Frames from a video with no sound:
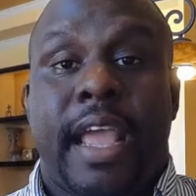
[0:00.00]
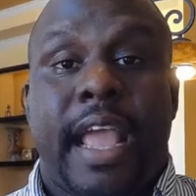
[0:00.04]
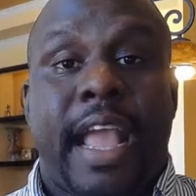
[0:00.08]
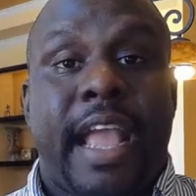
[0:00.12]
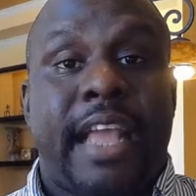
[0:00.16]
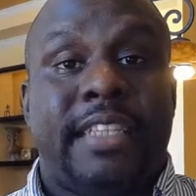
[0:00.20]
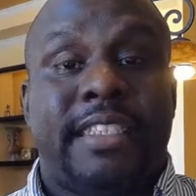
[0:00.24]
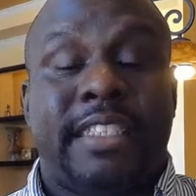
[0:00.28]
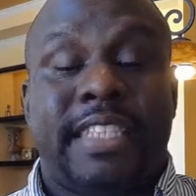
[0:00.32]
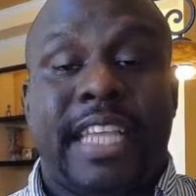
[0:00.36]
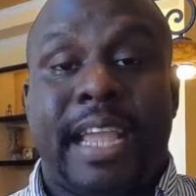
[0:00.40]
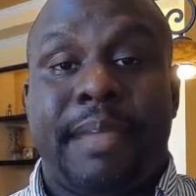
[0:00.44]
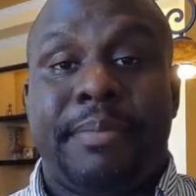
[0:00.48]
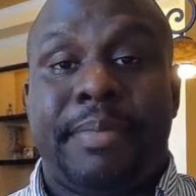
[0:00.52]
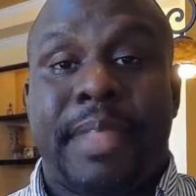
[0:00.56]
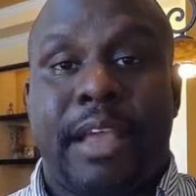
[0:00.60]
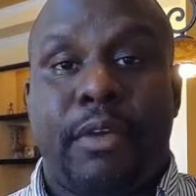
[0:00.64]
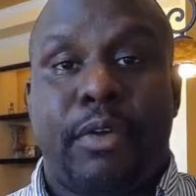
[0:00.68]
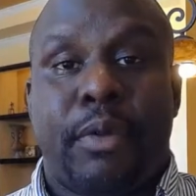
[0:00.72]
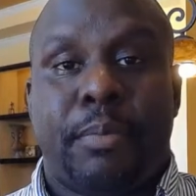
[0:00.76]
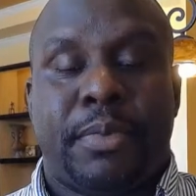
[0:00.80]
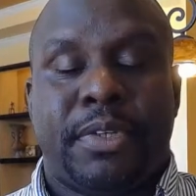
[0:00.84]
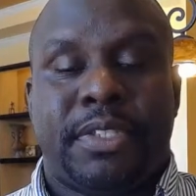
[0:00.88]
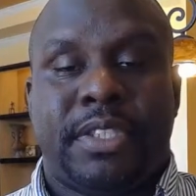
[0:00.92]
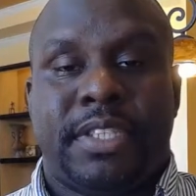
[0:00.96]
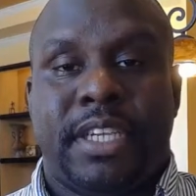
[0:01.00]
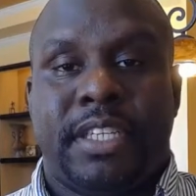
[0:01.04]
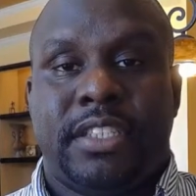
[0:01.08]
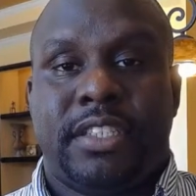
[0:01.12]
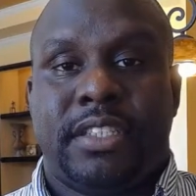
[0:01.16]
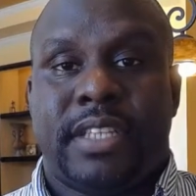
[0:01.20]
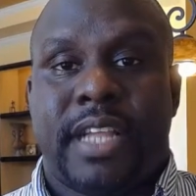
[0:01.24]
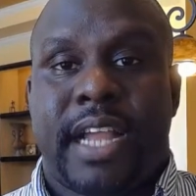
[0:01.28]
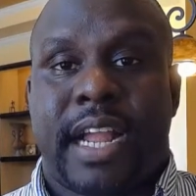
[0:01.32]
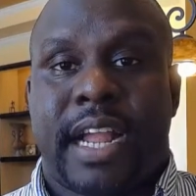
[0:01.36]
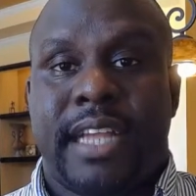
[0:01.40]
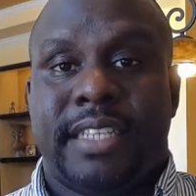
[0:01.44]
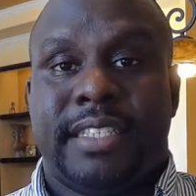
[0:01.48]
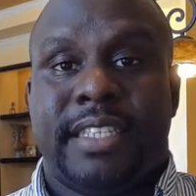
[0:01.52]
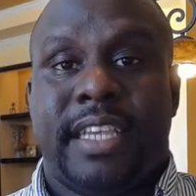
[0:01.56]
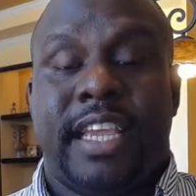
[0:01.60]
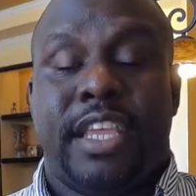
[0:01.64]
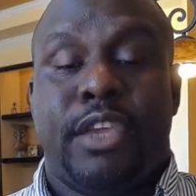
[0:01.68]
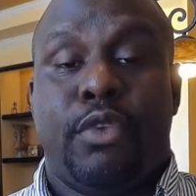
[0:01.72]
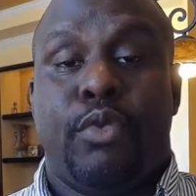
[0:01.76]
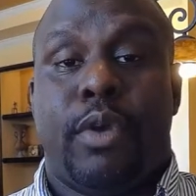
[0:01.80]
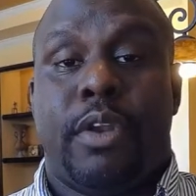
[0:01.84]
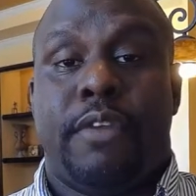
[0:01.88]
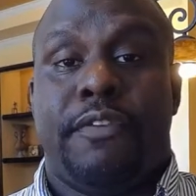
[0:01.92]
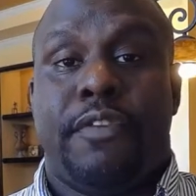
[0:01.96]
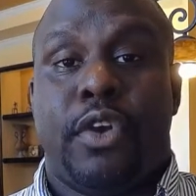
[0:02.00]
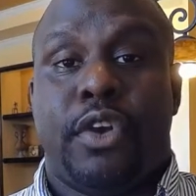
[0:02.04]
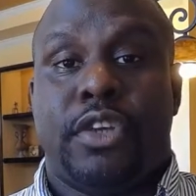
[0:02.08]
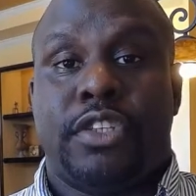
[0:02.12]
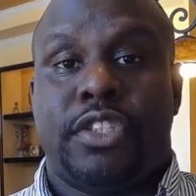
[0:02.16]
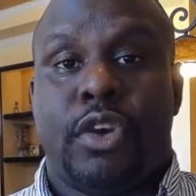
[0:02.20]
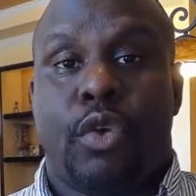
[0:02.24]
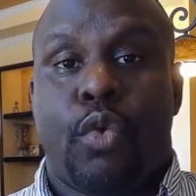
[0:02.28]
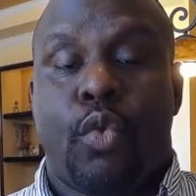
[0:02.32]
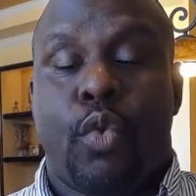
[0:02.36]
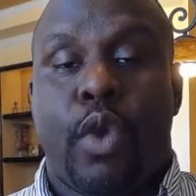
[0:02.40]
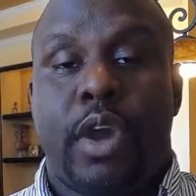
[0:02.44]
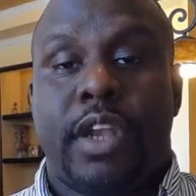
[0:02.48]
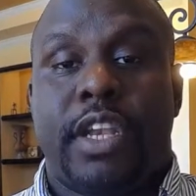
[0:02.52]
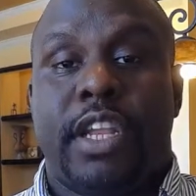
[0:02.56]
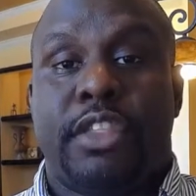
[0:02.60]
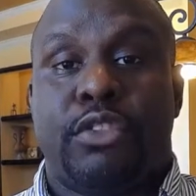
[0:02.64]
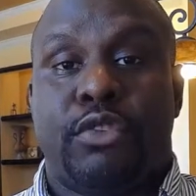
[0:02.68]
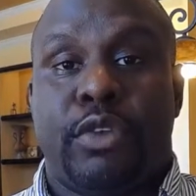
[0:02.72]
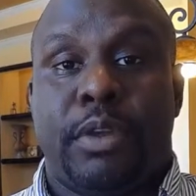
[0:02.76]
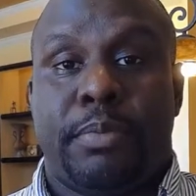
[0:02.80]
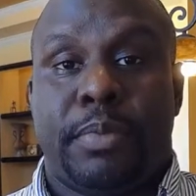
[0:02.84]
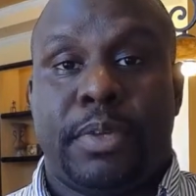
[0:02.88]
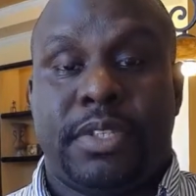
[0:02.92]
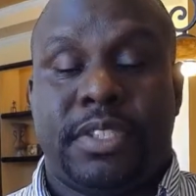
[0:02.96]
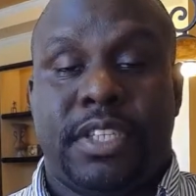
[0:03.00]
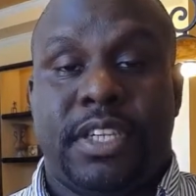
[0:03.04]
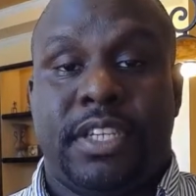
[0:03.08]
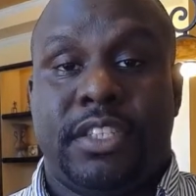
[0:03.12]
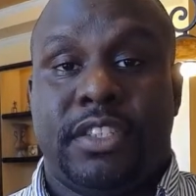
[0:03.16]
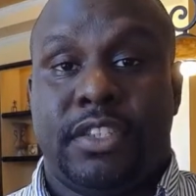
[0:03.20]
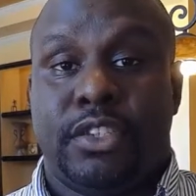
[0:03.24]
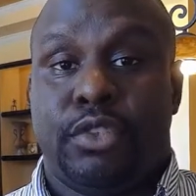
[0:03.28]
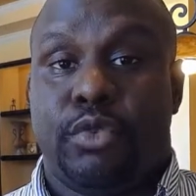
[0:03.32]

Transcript: And same thing with procedures. Like I said, you want to focus on 1 to 3 procedures.